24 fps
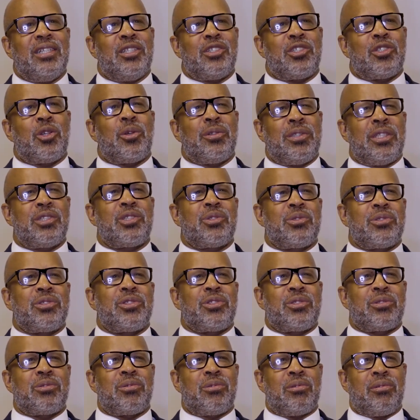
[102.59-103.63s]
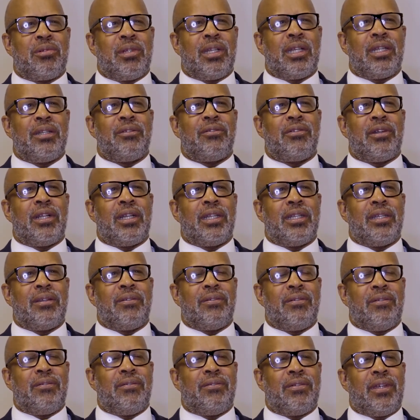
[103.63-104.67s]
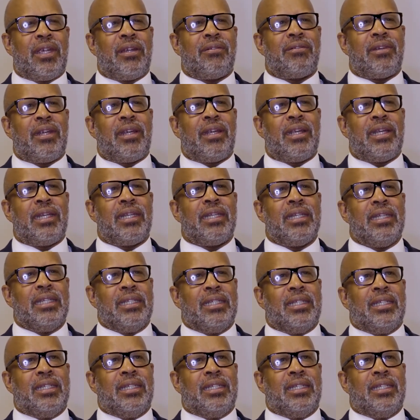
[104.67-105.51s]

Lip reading: So this was really, really very, very